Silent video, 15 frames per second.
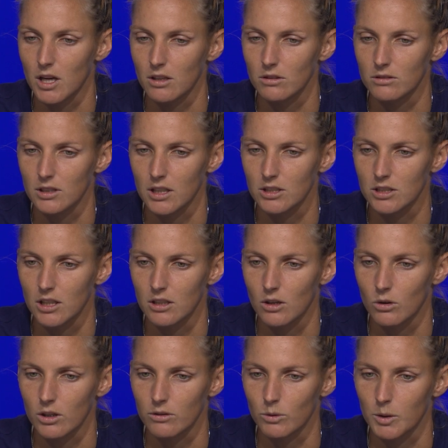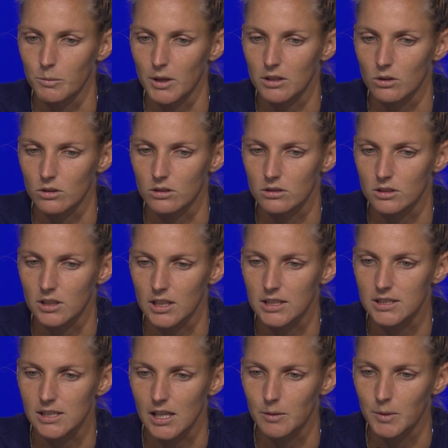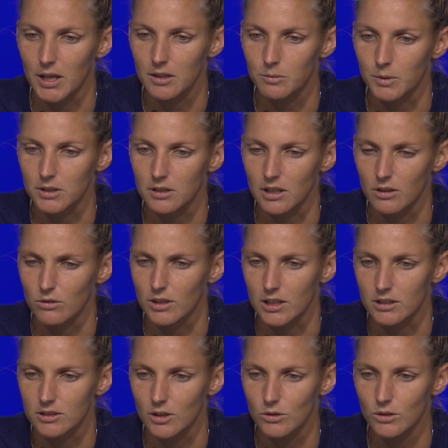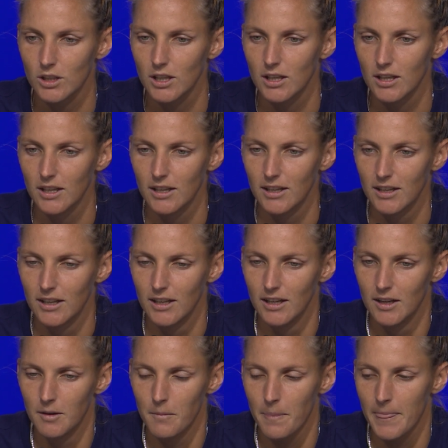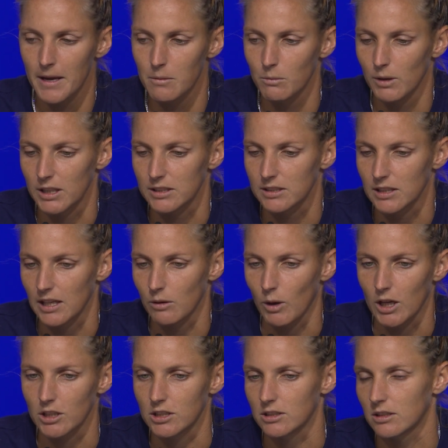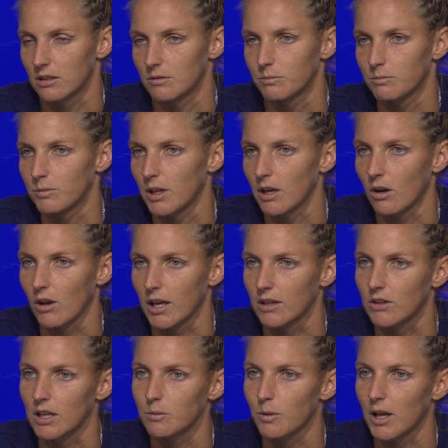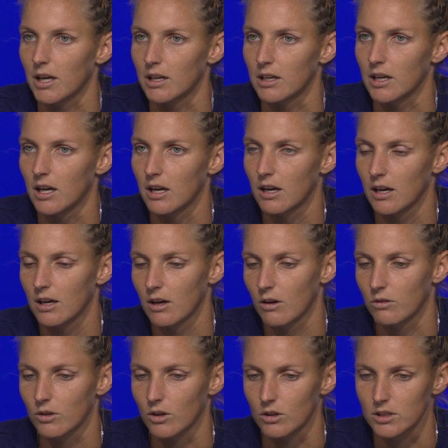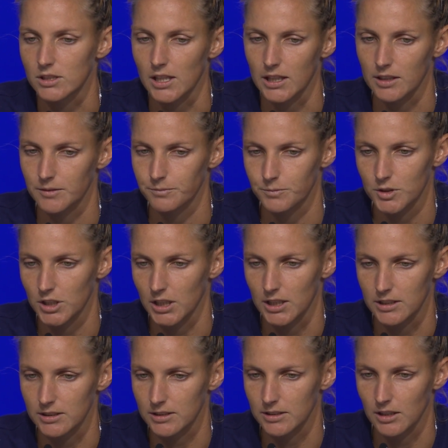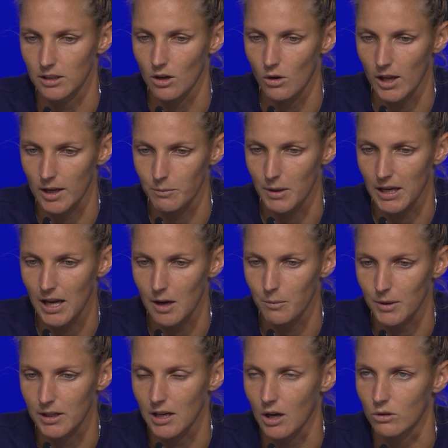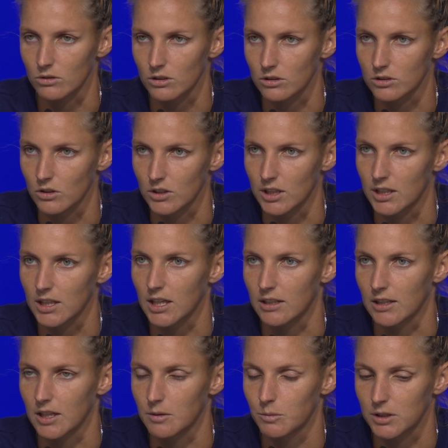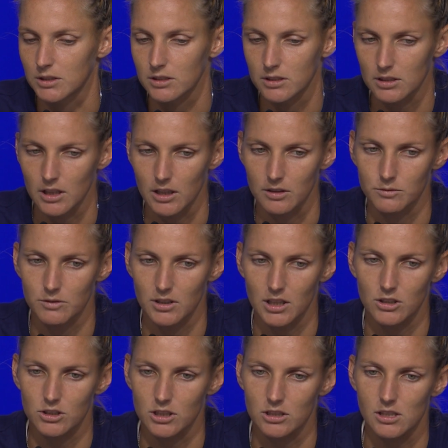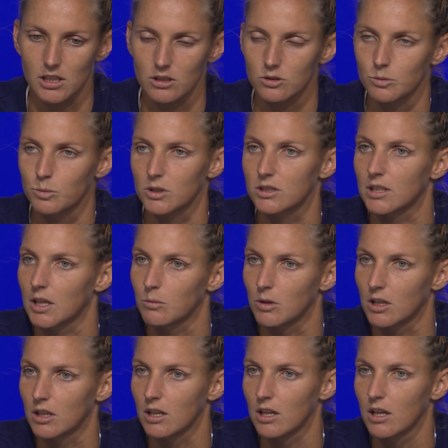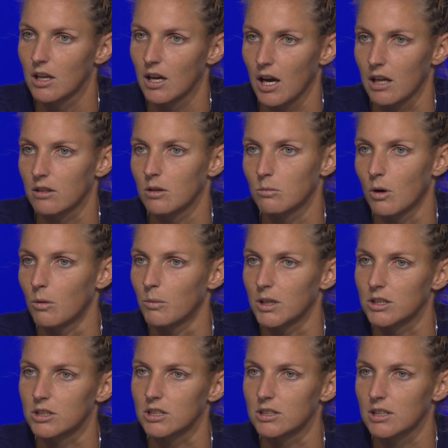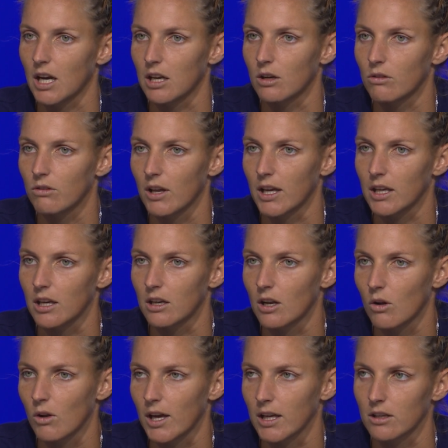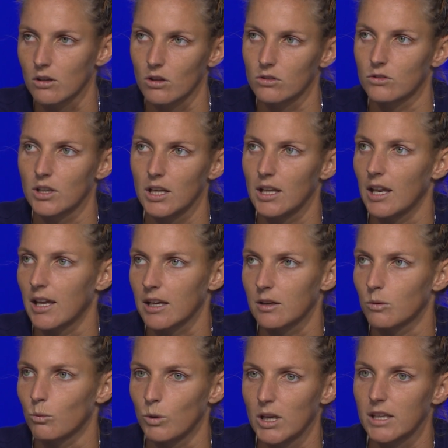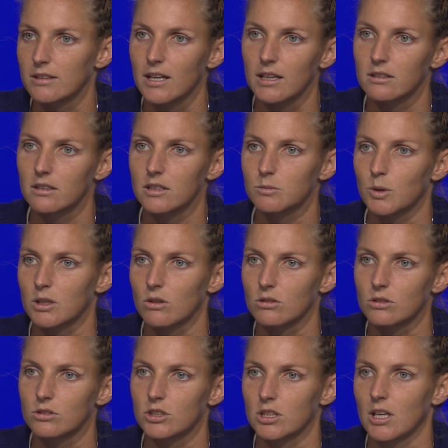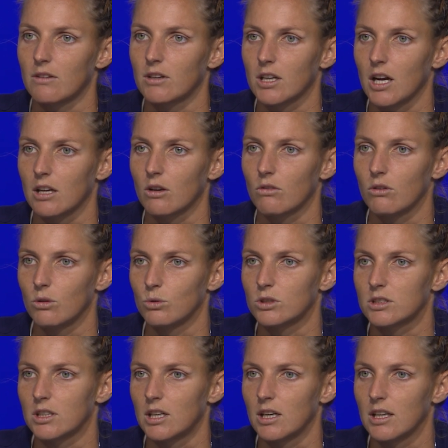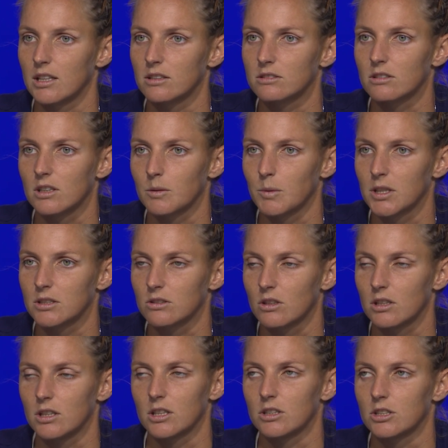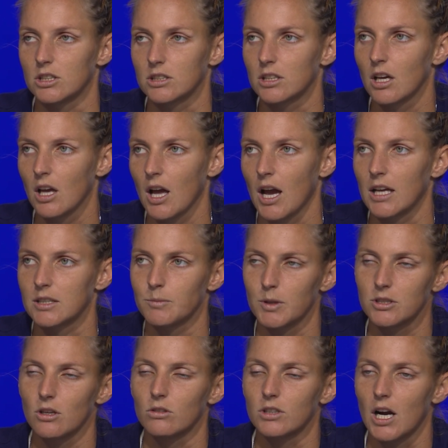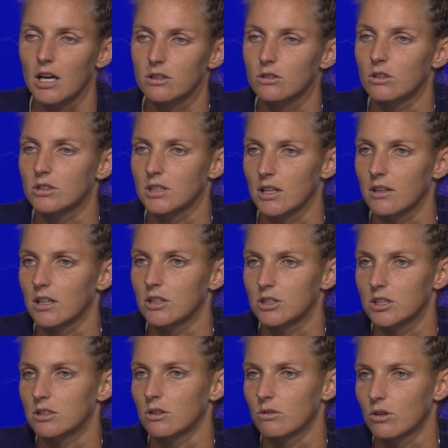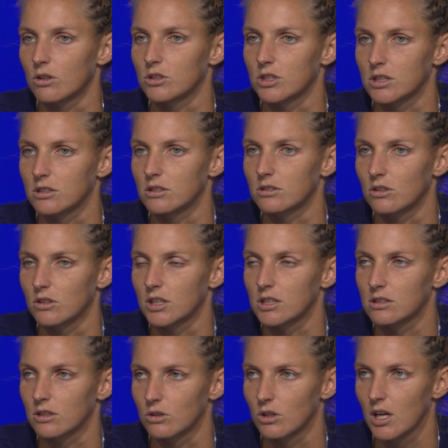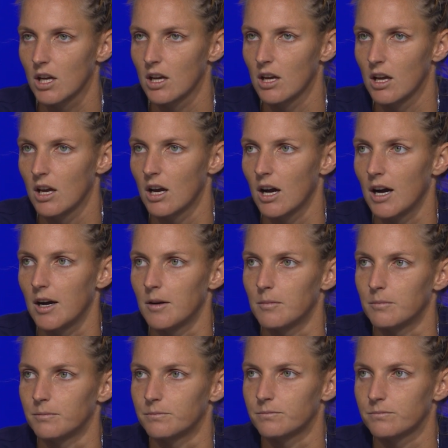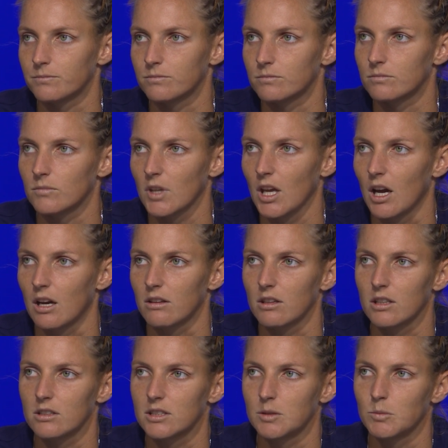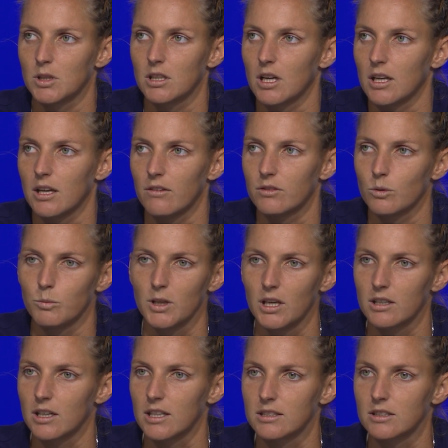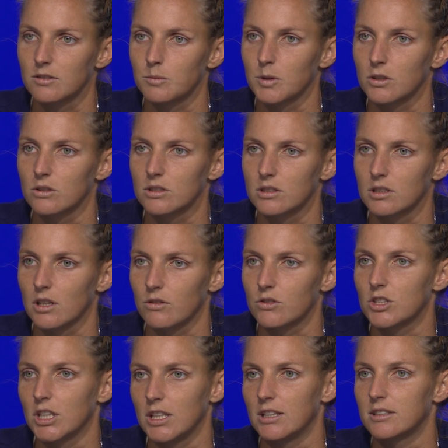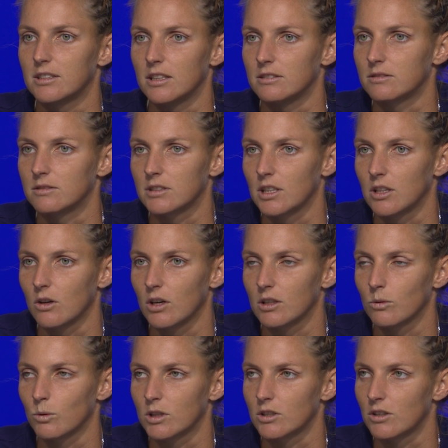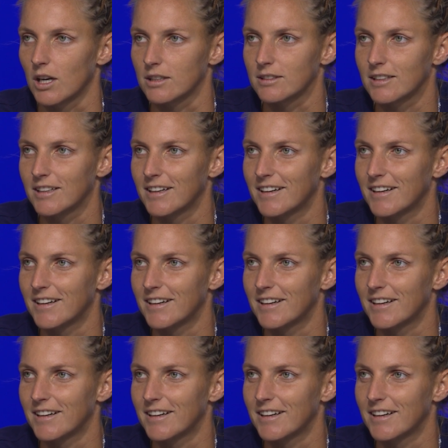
I don't actually know if we met on Grand Slam yet, but I don't think so. But anyway, she's a, you know, like great player. Of course, like she has, you know, like many up and downs also in her career, but I think she's like super stable at the moment. She's kind of like, you know, like not really like winning titles, but also she never kind of lose early in the tournament. So I think she's, and especially on hard courts, I think she's, of course, she's the strongest. So yeah, I think similar, I have to be aggressive because if she is, then, you know, I don't want to run.